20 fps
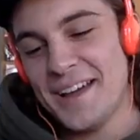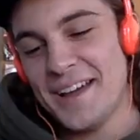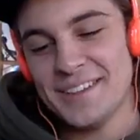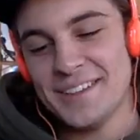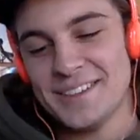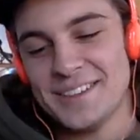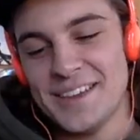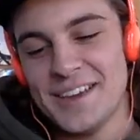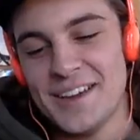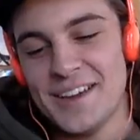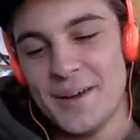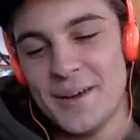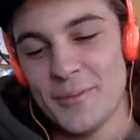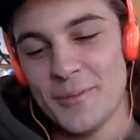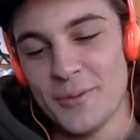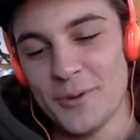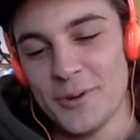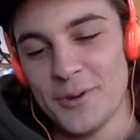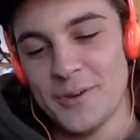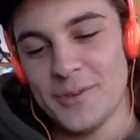I'll say I'm
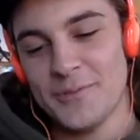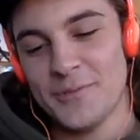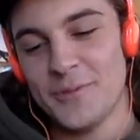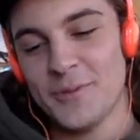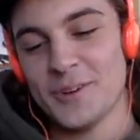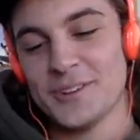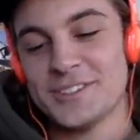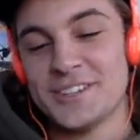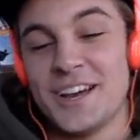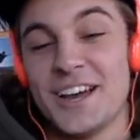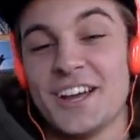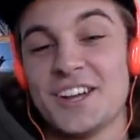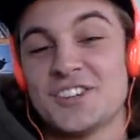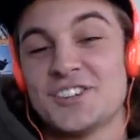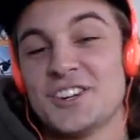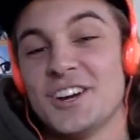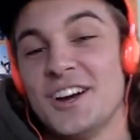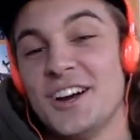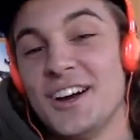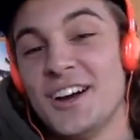rooting for
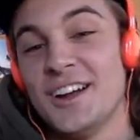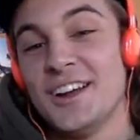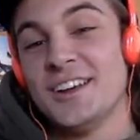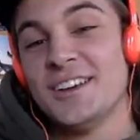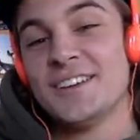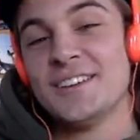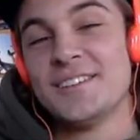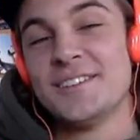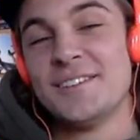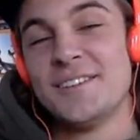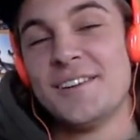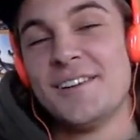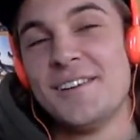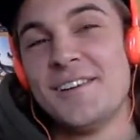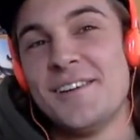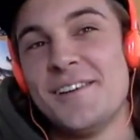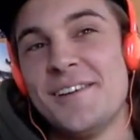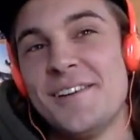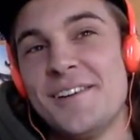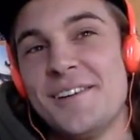Tyshawn.
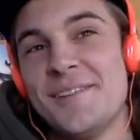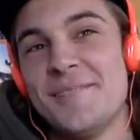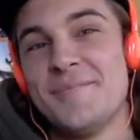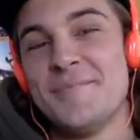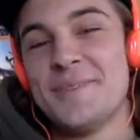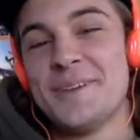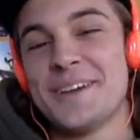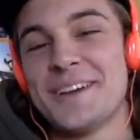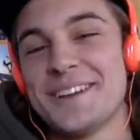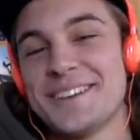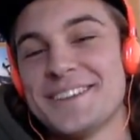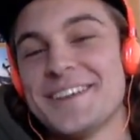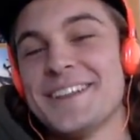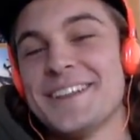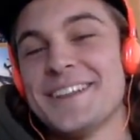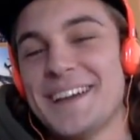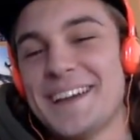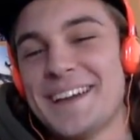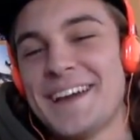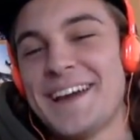because I
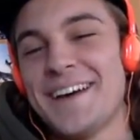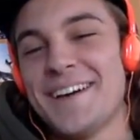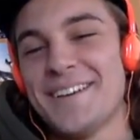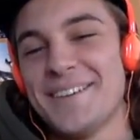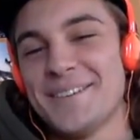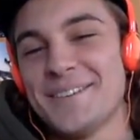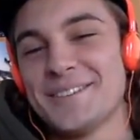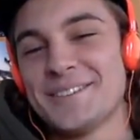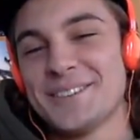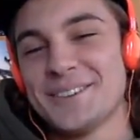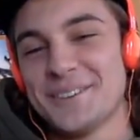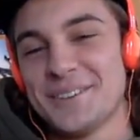like how he was so